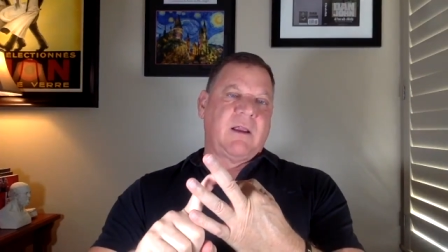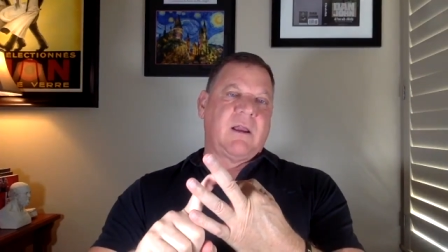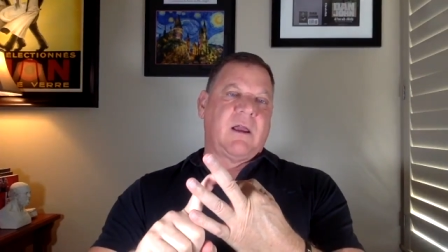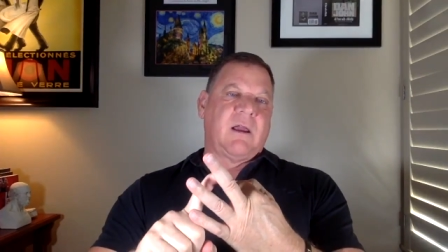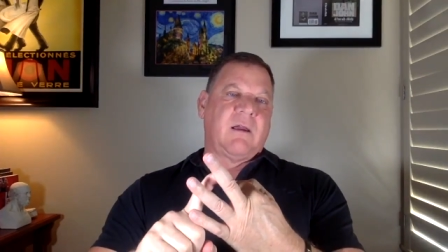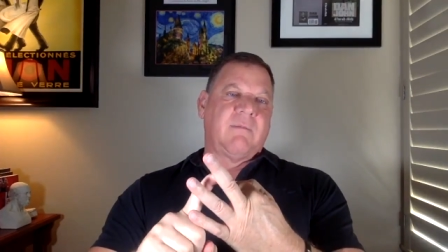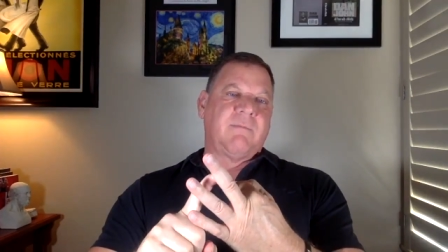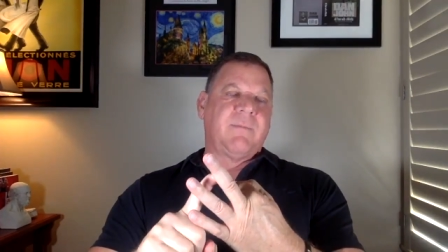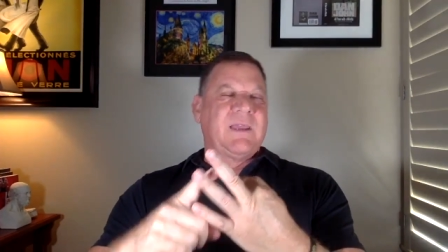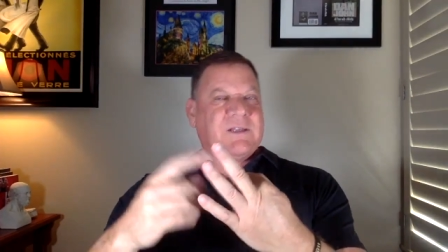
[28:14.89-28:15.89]
Uh,
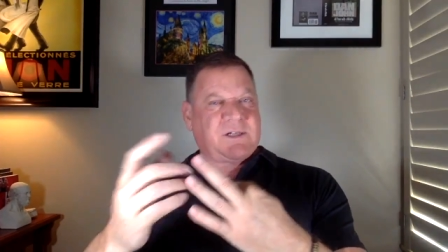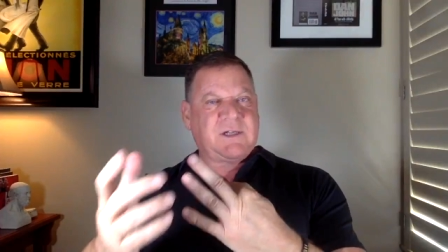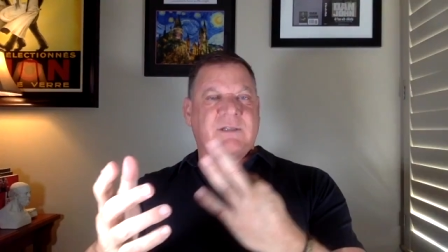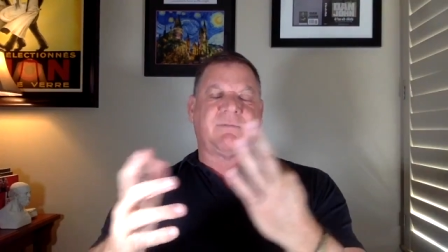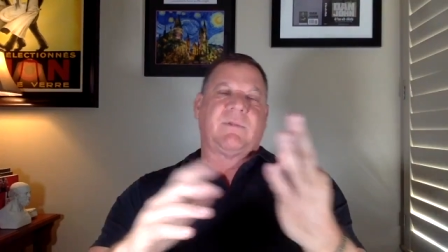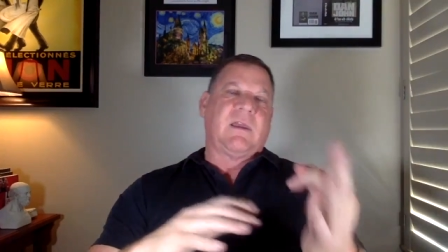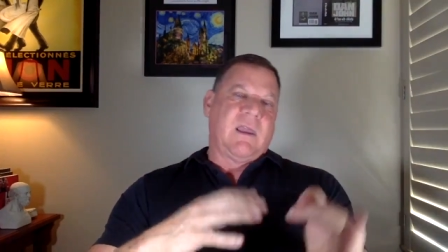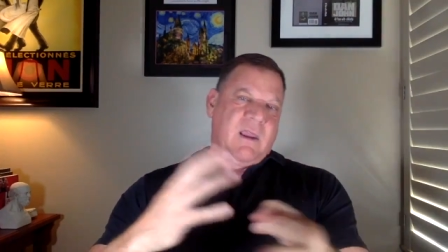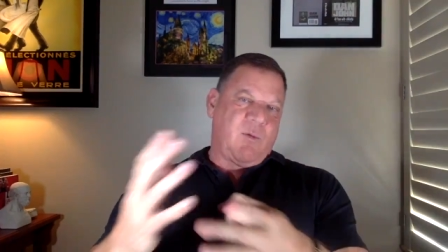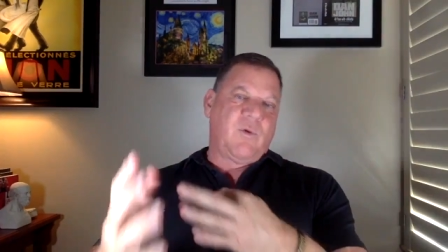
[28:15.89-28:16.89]
it's just
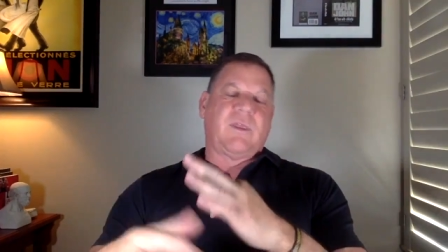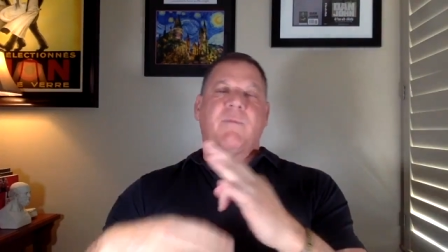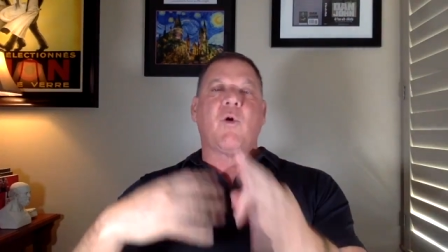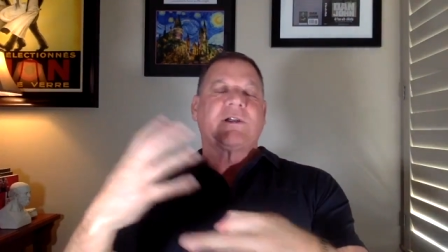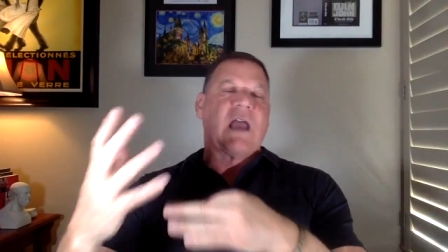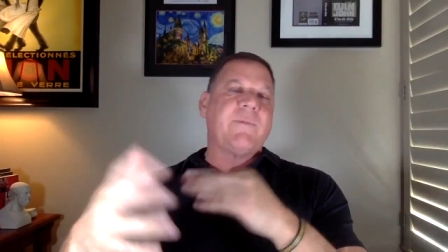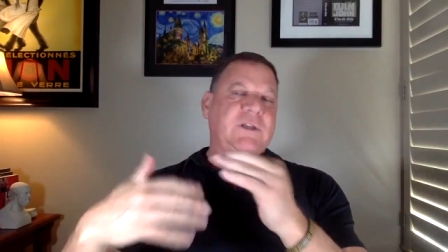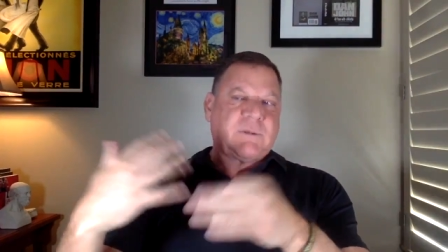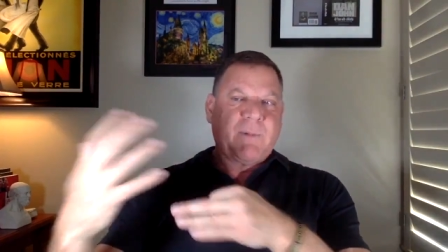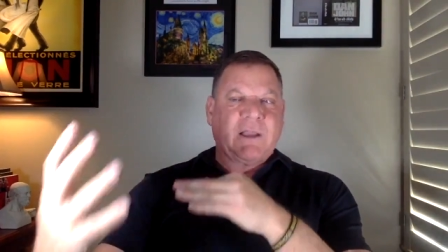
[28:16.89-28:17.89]
the more time you
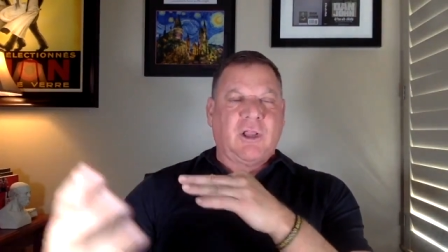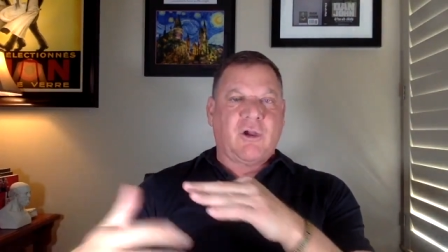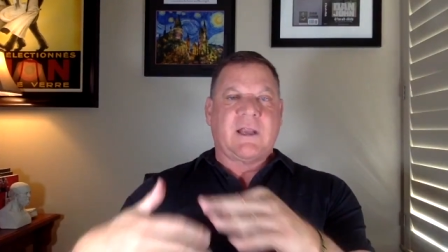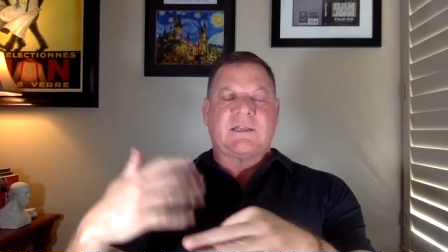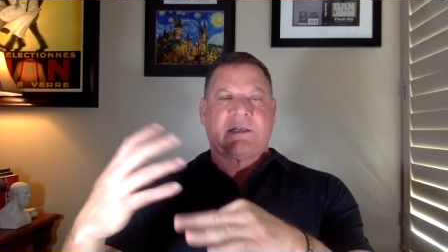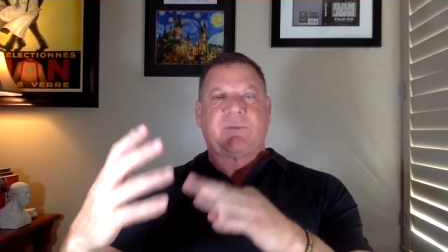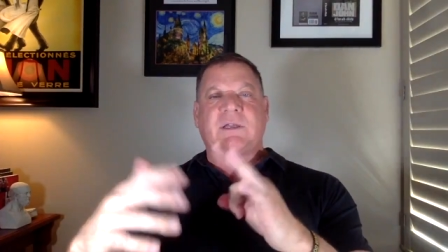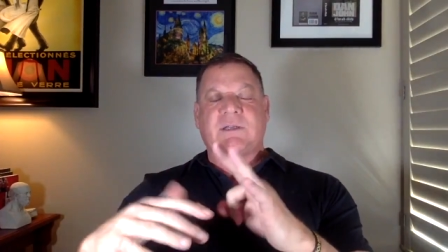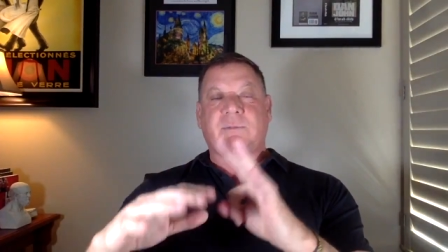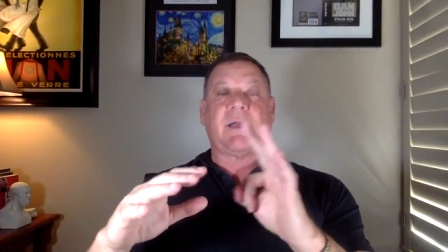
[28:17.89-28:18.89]
spend looking at
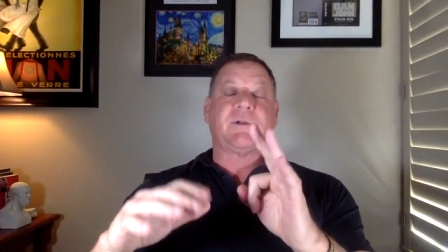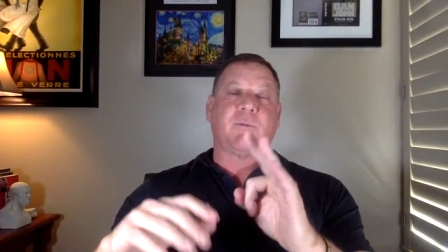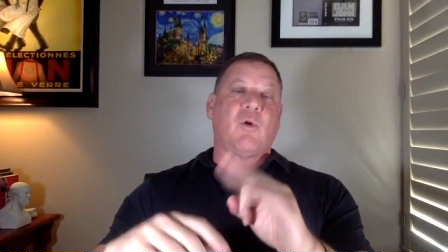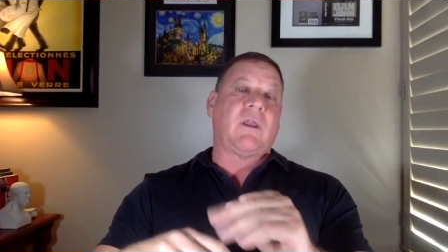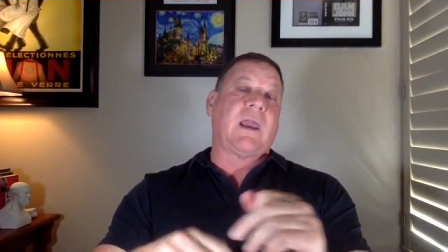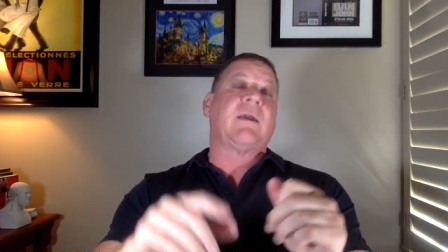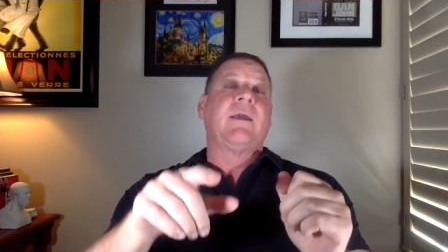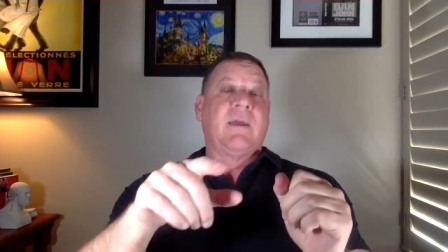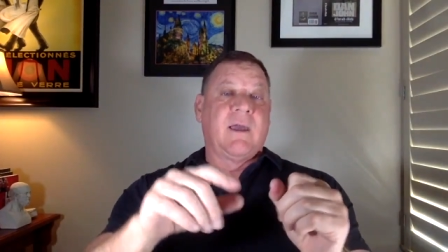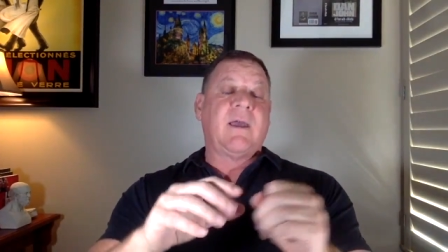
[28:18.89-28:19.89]
something, sometimes you're more like,
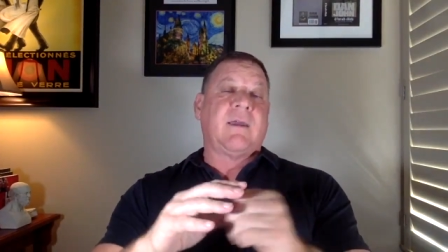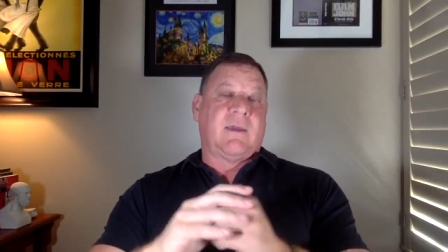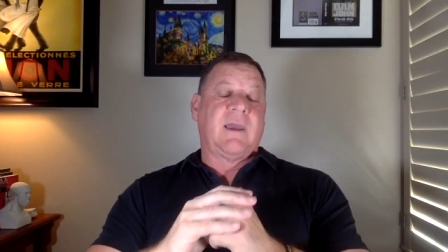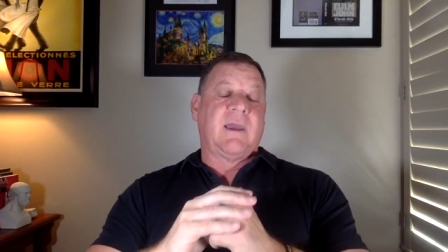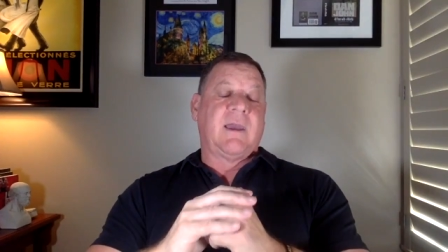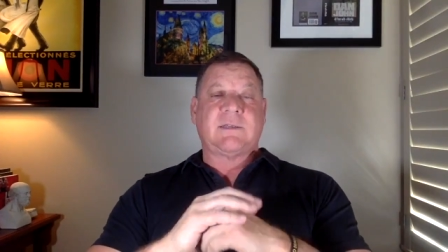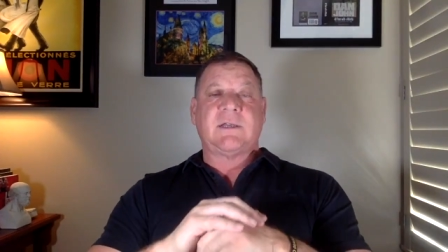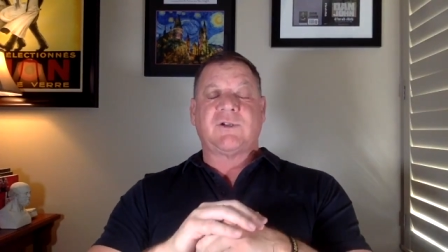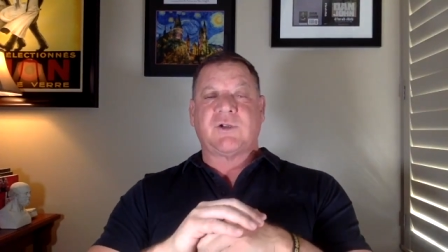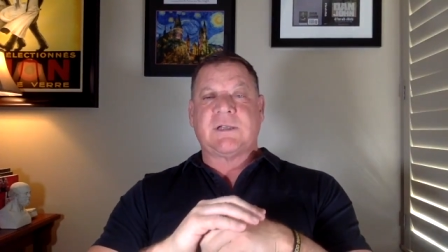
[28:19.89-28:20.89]
huh, uh, that's
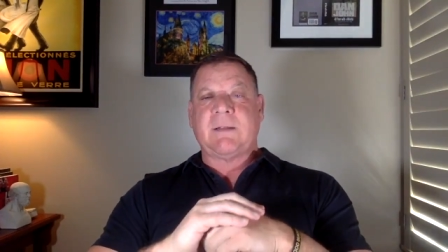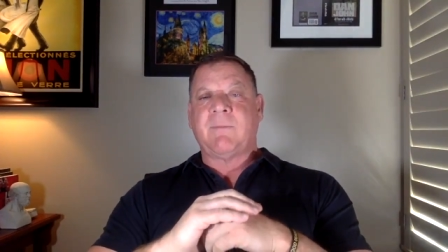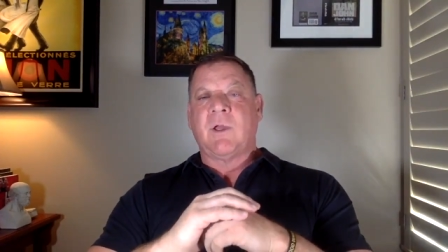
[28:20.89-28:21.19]
interesting.